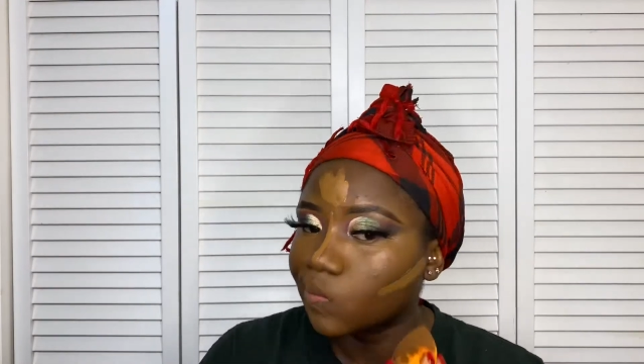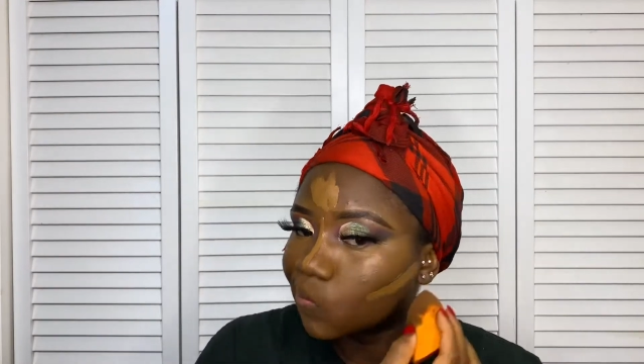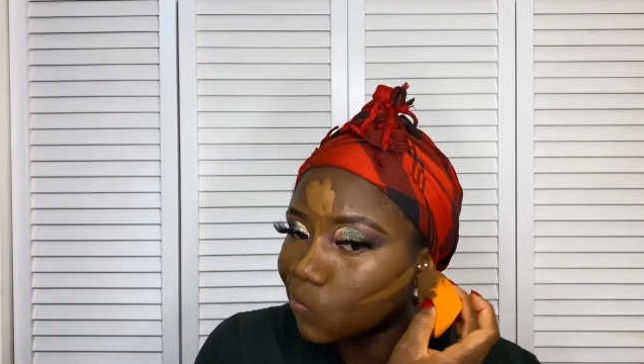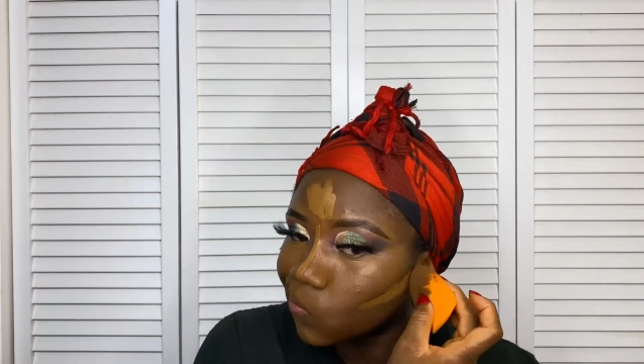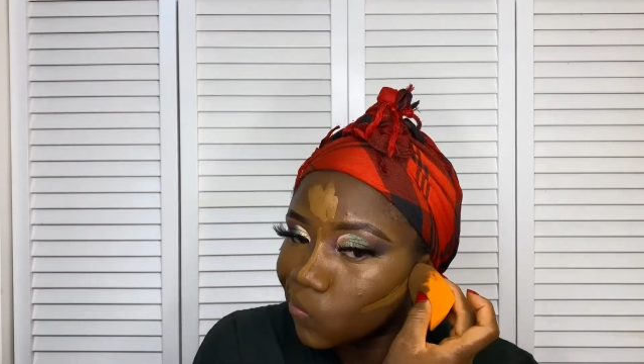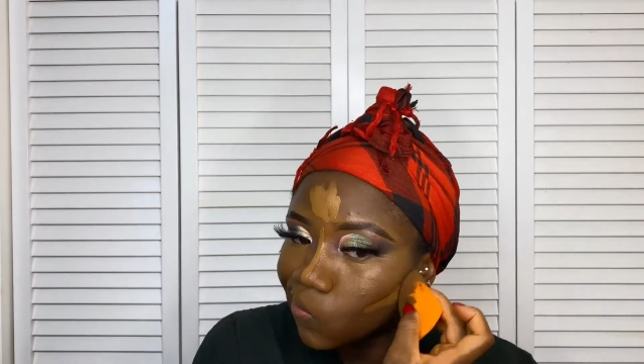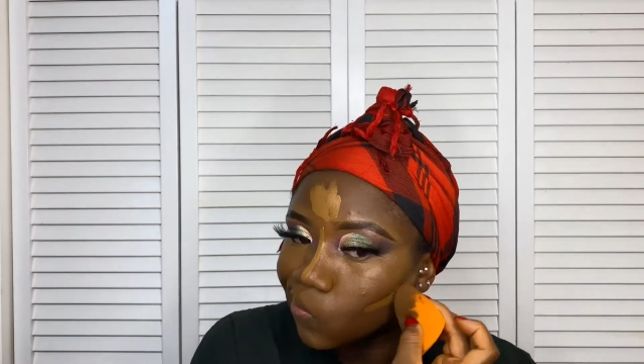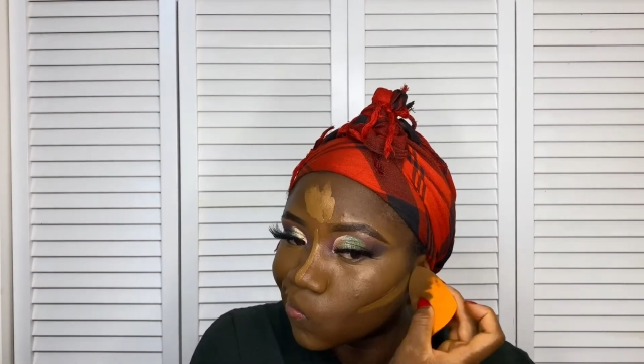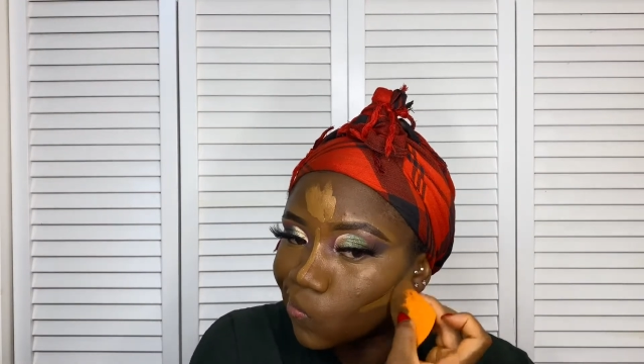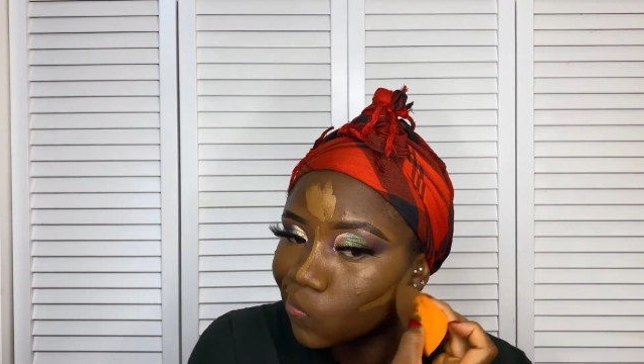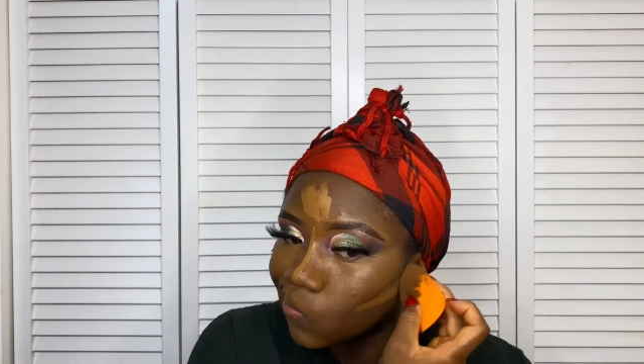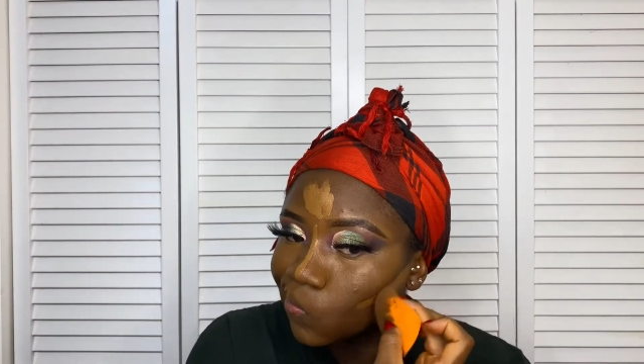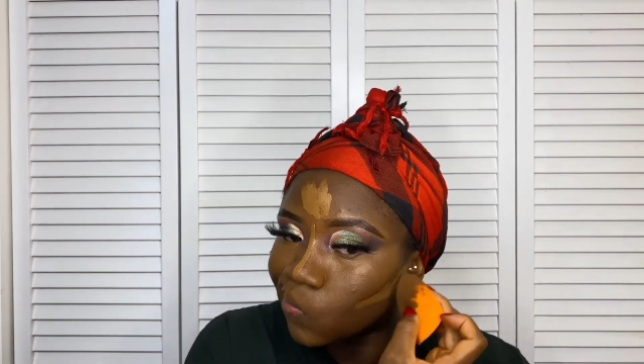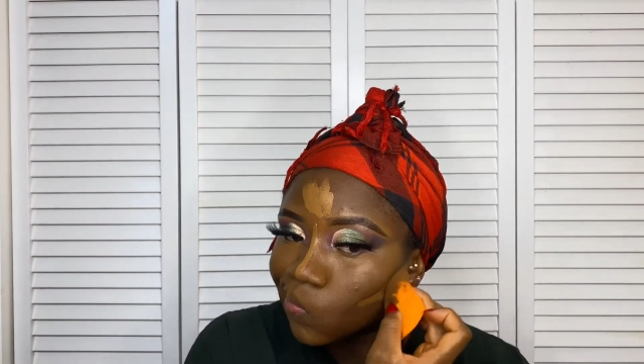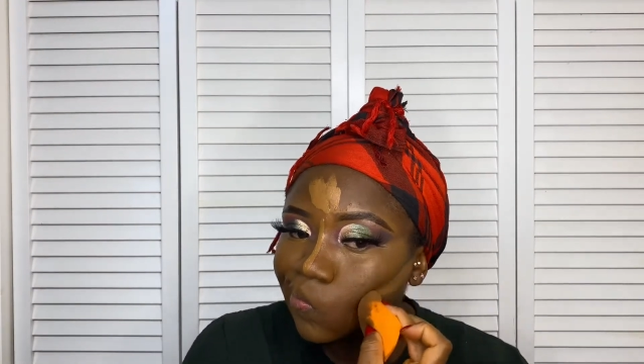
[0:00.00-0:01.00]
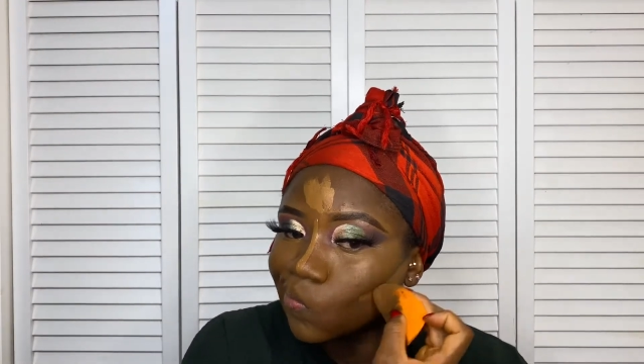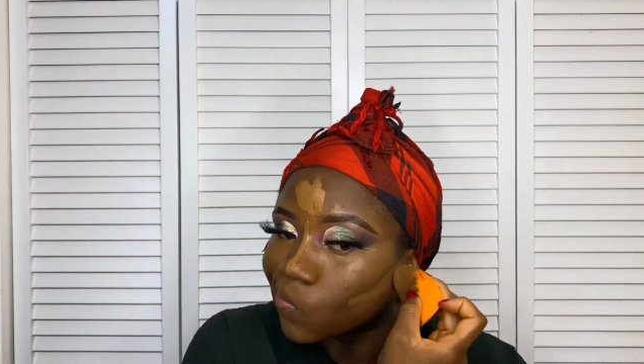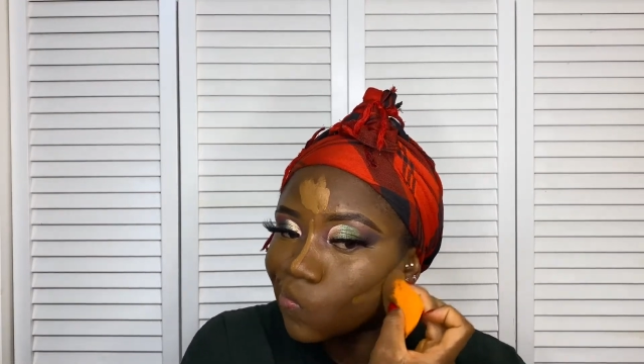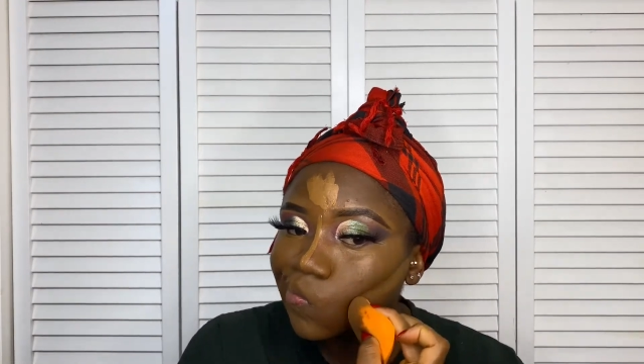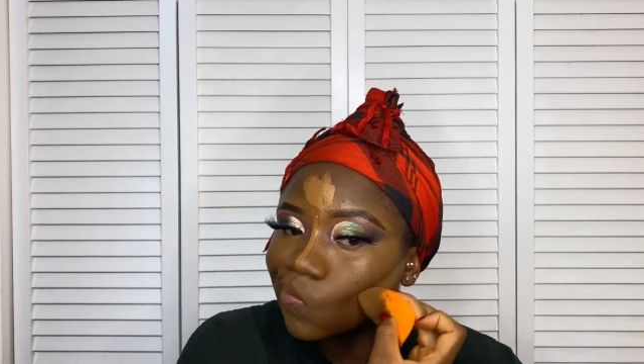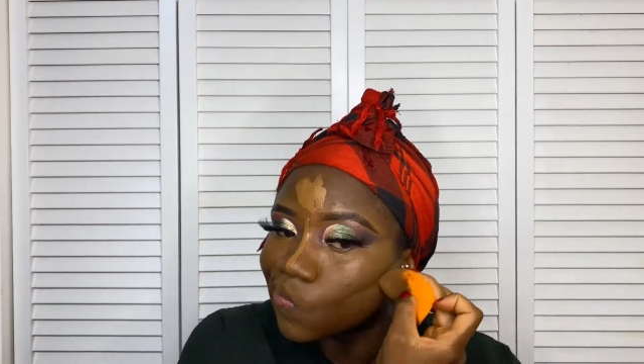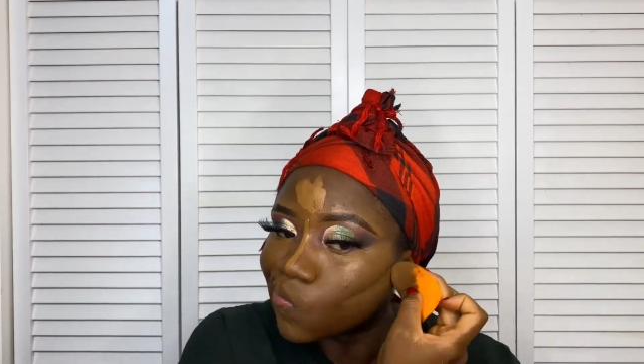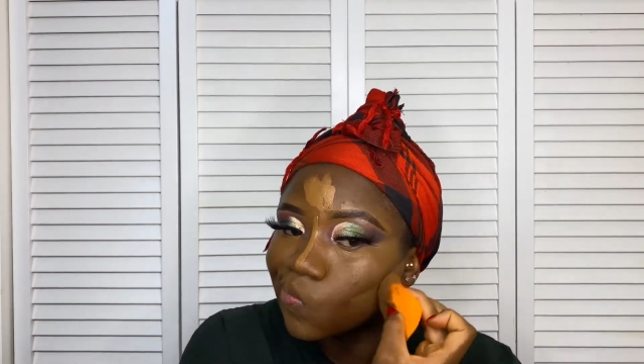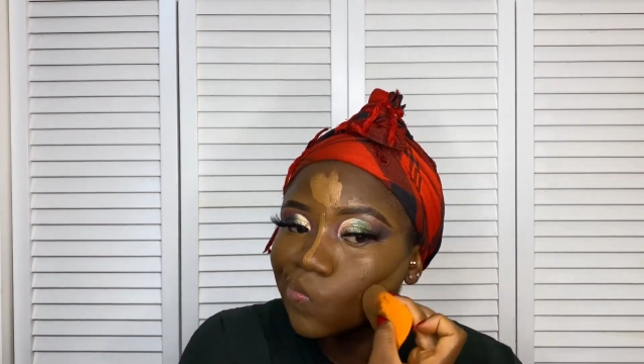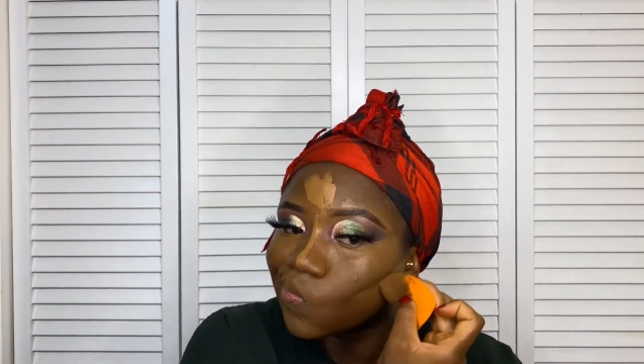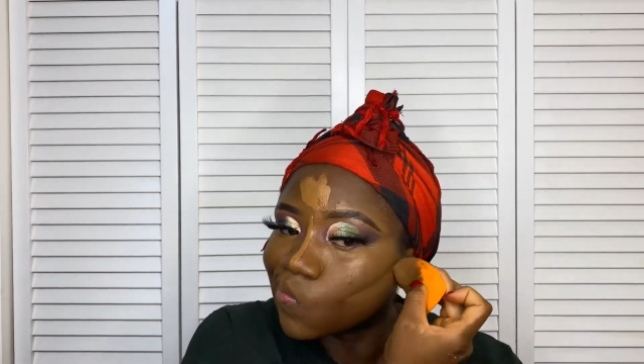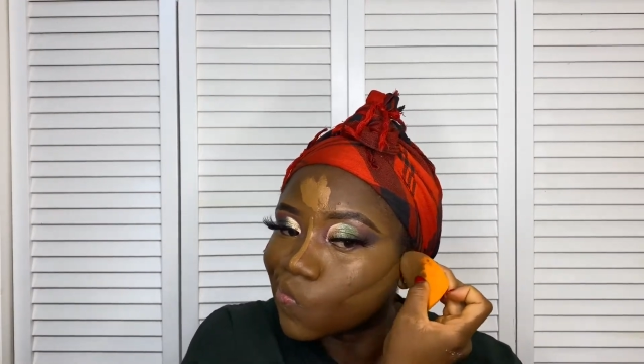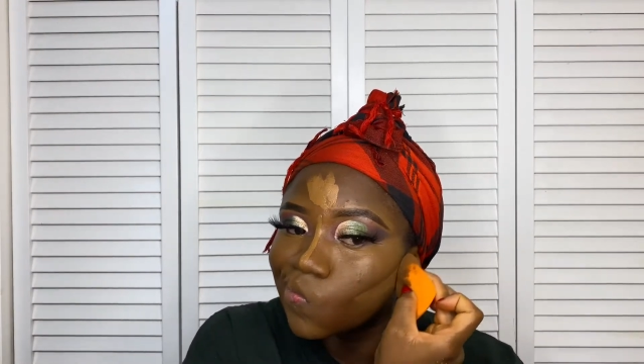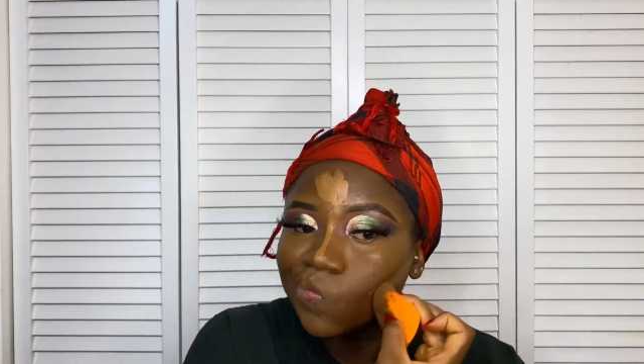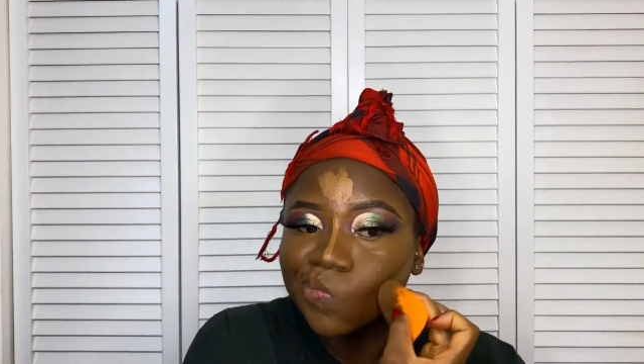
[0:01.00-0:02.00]
blend, blend,
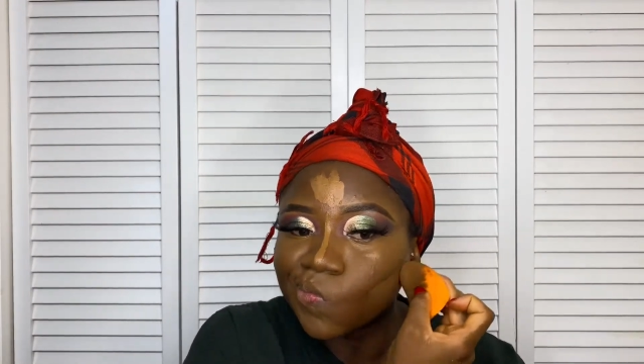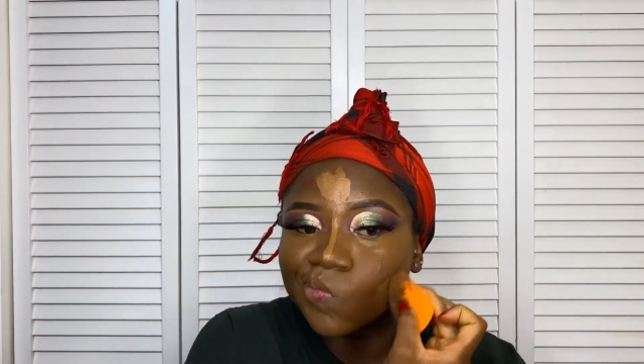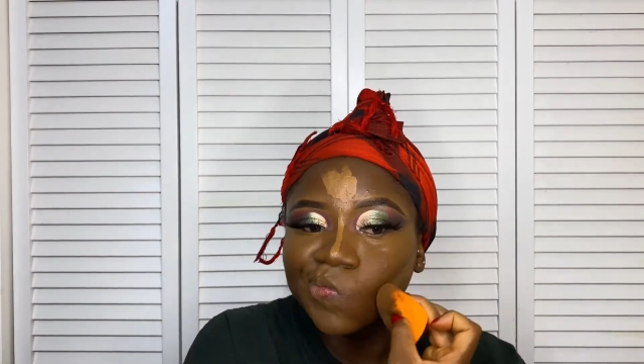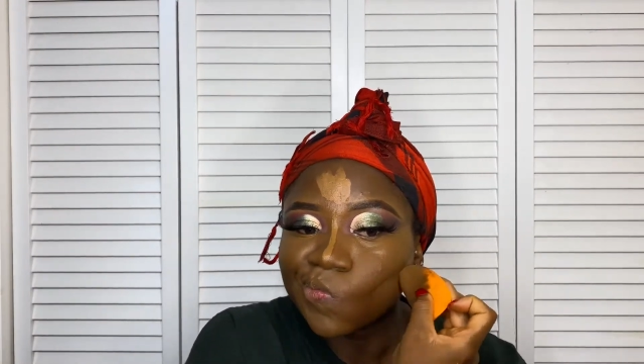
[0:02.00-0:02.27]
blend.